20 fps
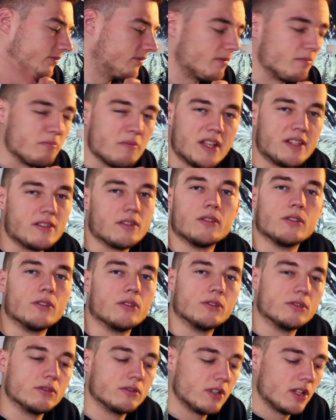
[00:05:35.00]
Mitten
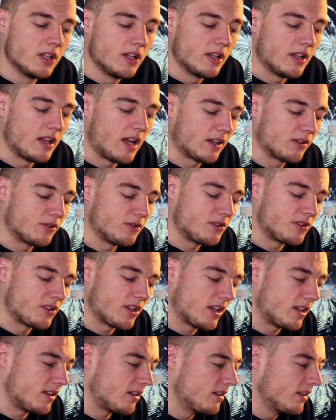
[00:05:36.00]
Hall, I could
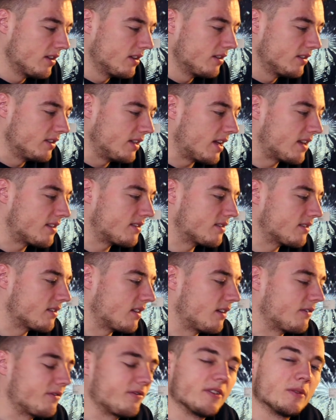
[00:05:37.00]
say, yes,
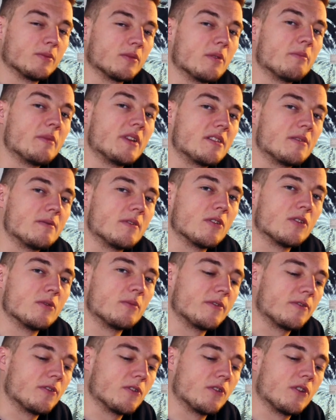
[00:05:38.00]
I've filmed at Mitten Hall
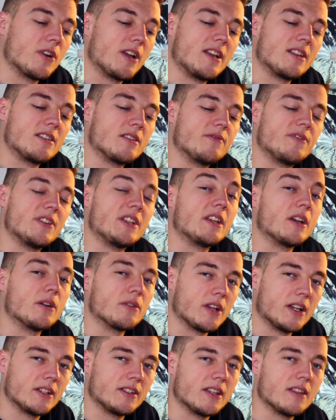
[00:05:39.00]
before, here's a video
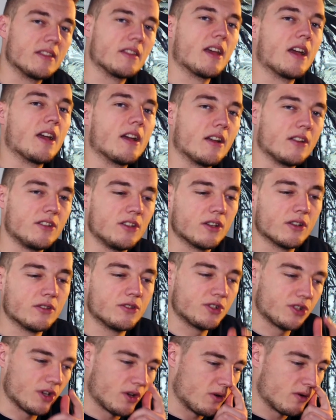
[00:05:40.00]
that I did there, and you could
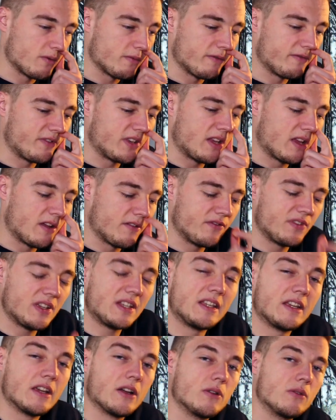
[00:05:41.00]
show them a
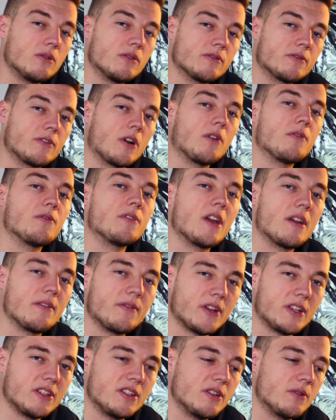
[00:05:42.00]
video of their
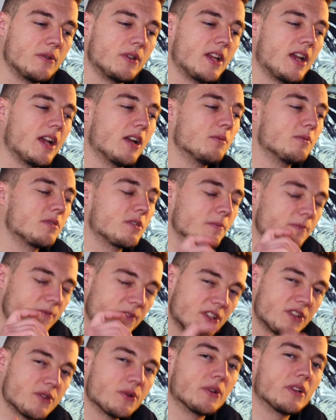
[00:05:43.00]
venue, and it helps them
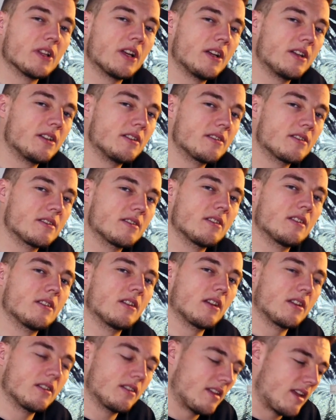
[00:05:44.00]
visualize
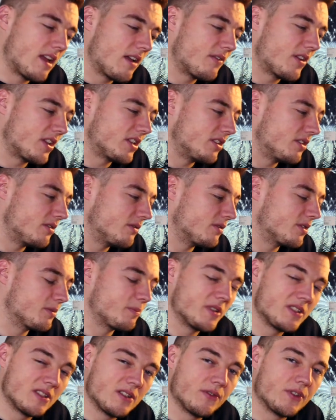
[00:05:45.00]
their venue
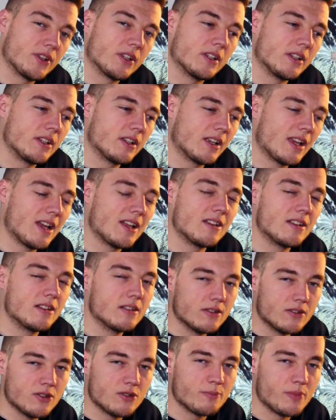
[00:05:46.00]
specifically. Again, it
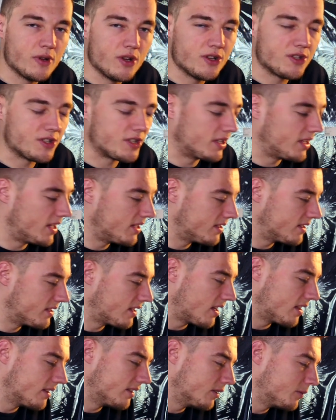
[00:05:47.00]
just personalizes
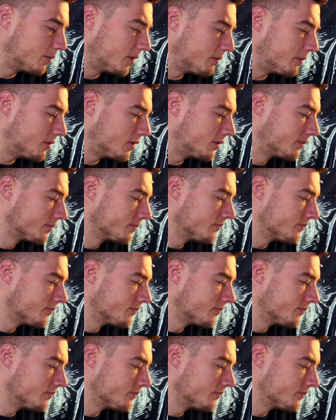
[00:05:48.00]
it a little bit more.